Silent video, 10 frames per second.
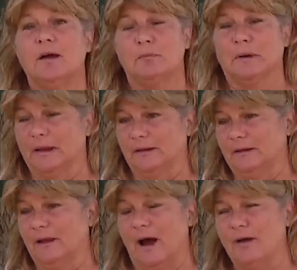But
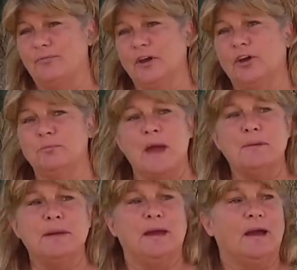I figured
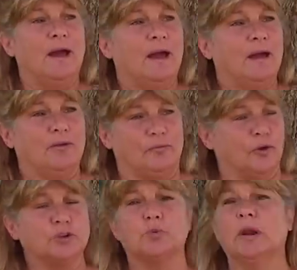maybe
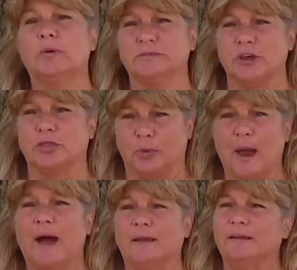first when it was a
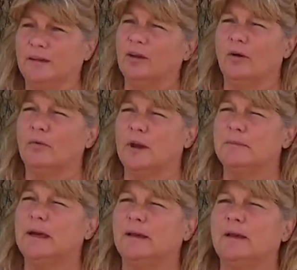threat, you know what I
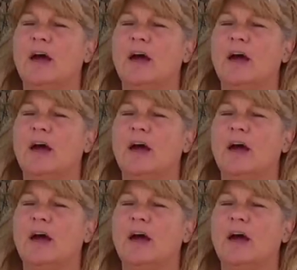mean?